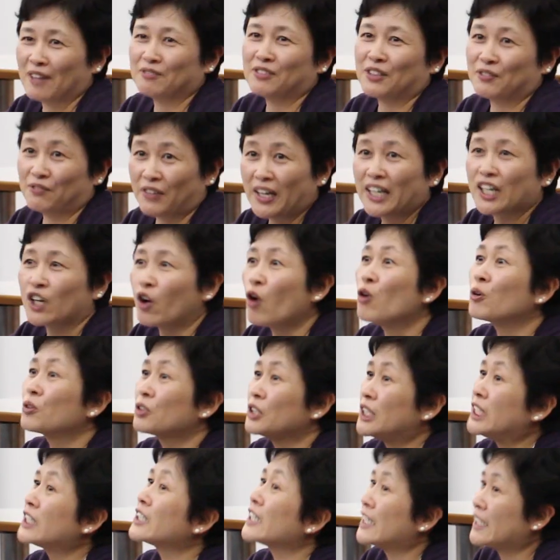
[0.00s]
me to feel
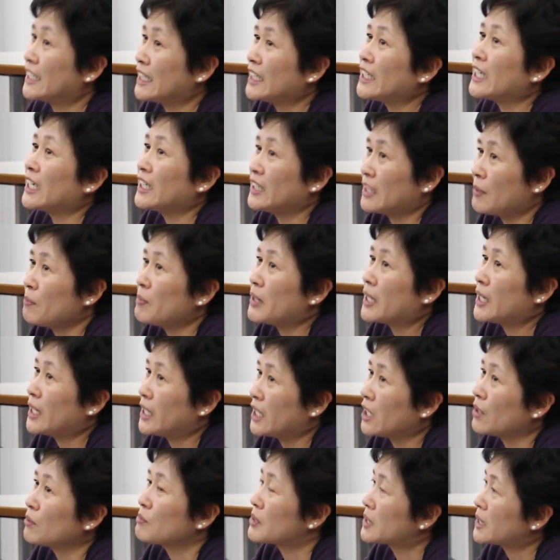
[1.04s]
that the
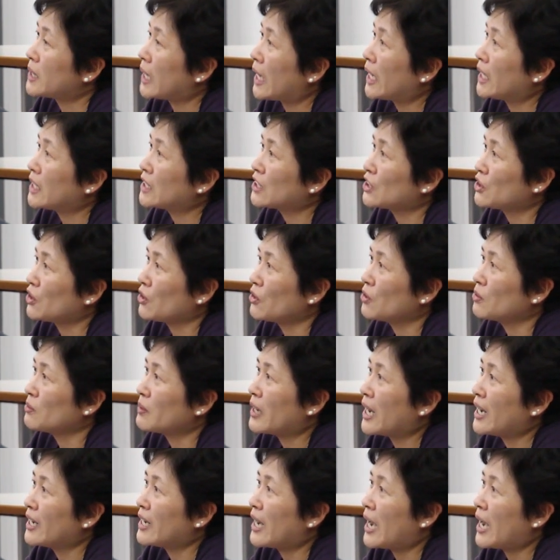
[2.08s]
people who are investing in me